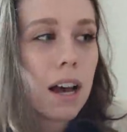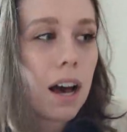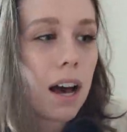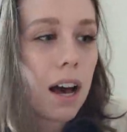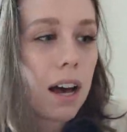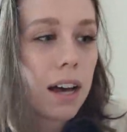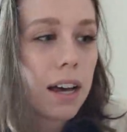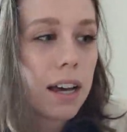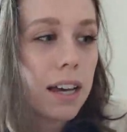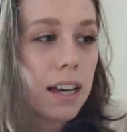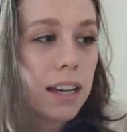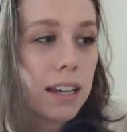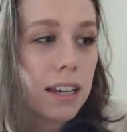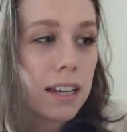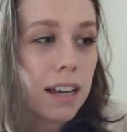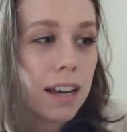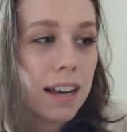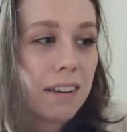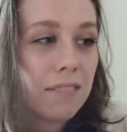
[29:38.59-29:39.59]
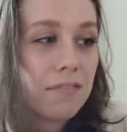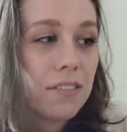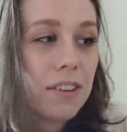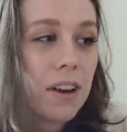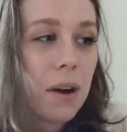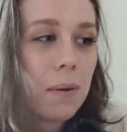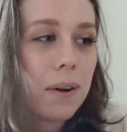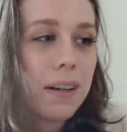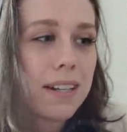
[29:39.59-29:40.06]
I have
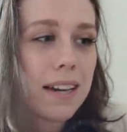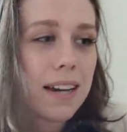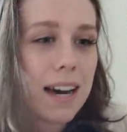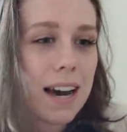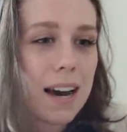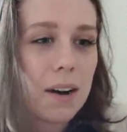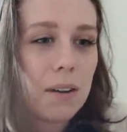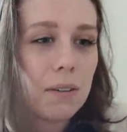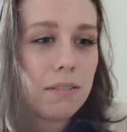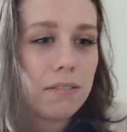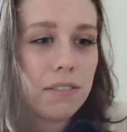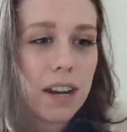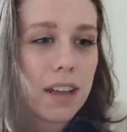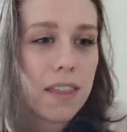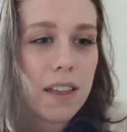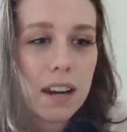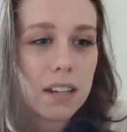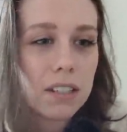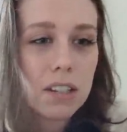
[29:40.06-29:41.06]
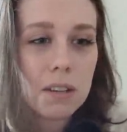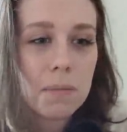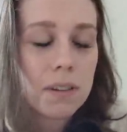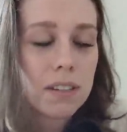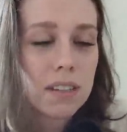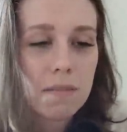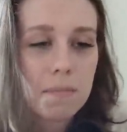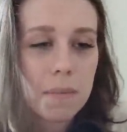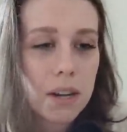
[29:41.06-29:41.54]
no idea how for like the last 2
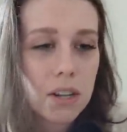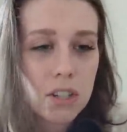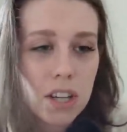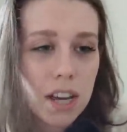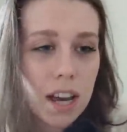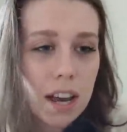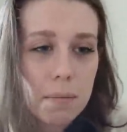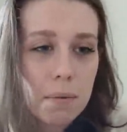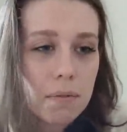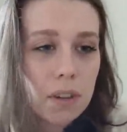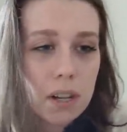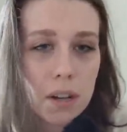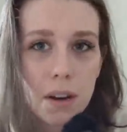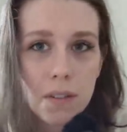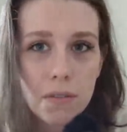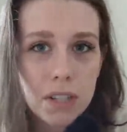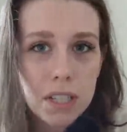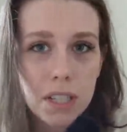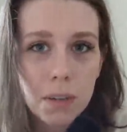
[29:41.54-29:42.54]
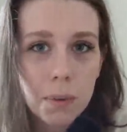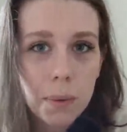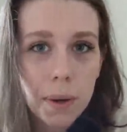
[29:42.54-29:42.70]
months I've managed to get up a video every single